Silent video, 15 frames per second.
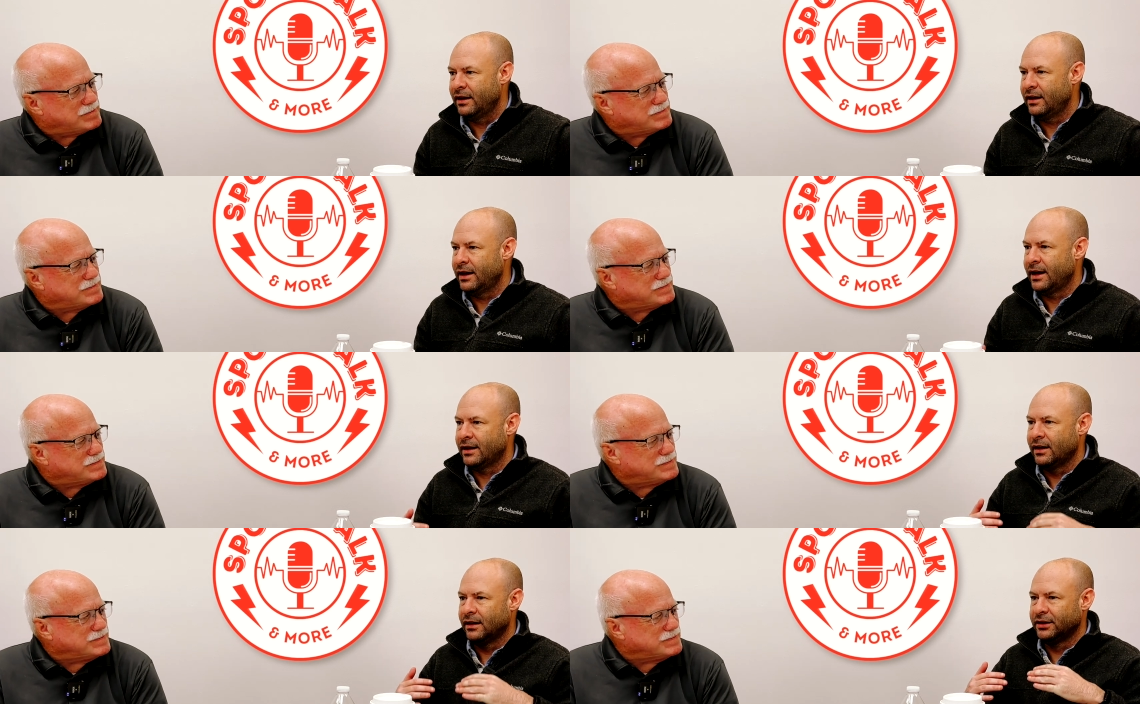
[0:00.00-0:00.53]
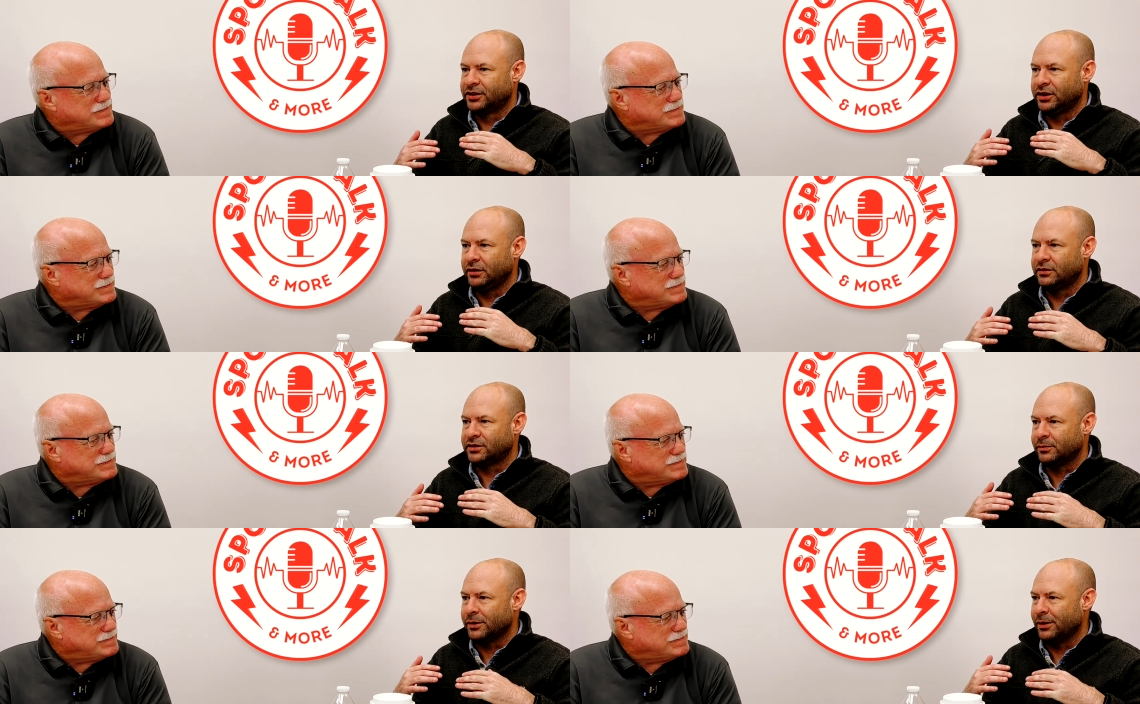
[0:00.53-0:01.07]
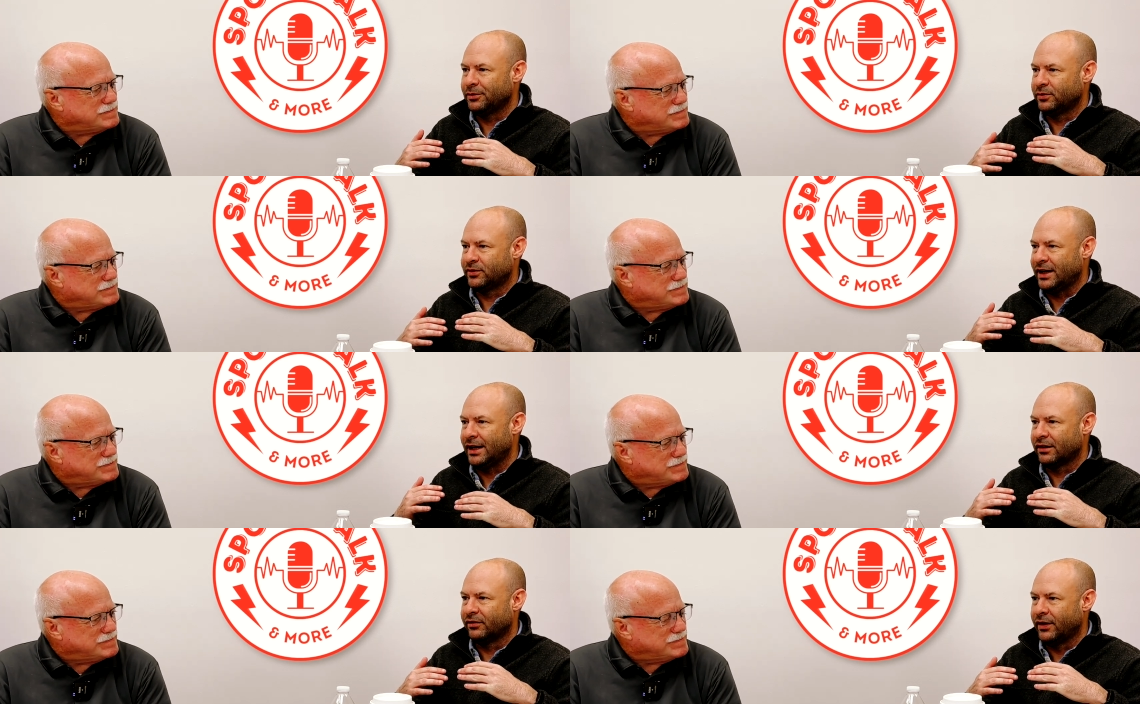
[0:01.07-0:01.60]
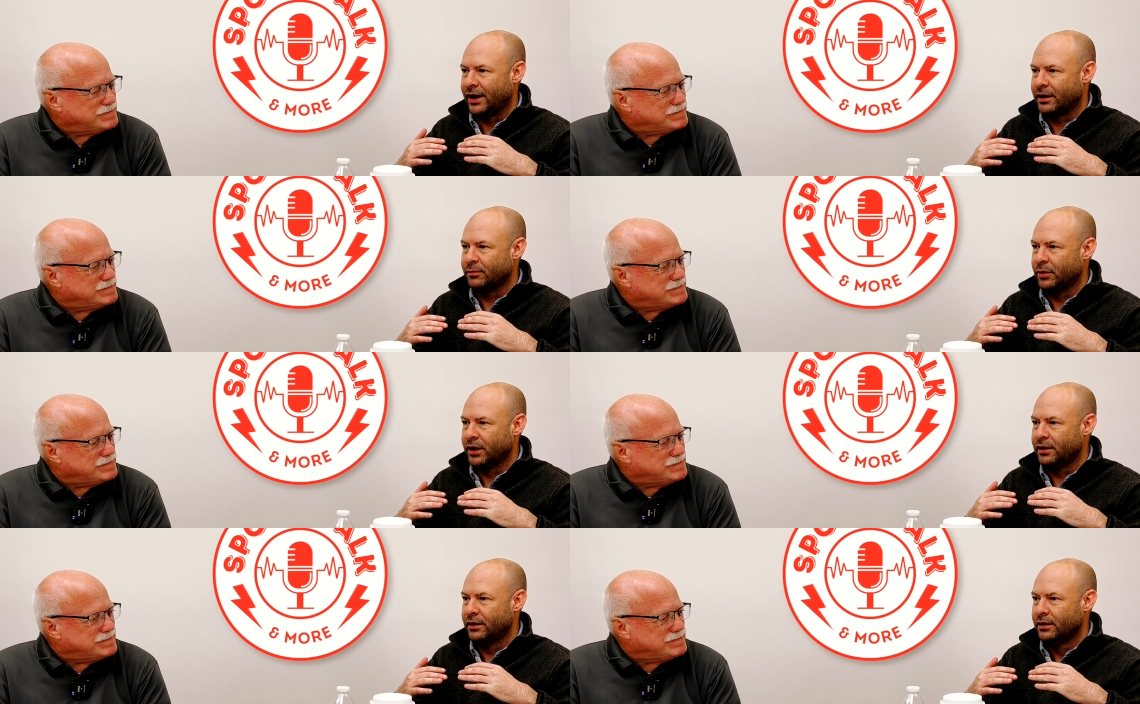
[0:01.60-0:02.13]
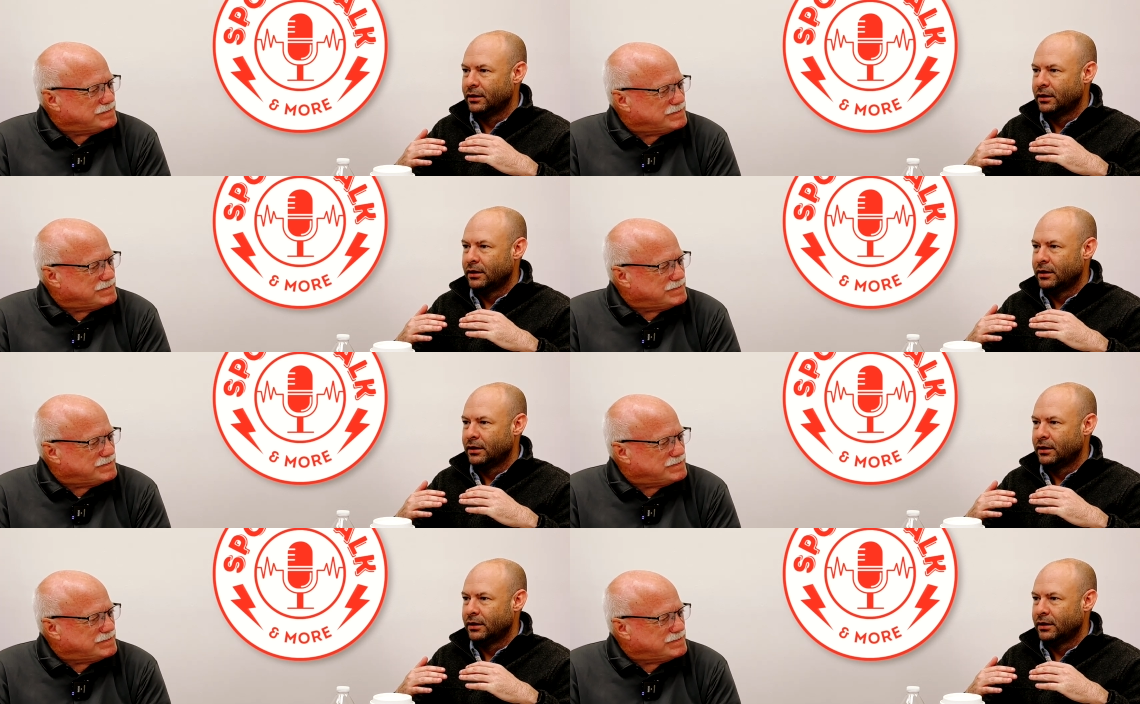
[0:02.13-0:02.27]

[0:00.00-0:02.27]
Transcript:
Speaker 1: at LSU sometimes it was aggravating, but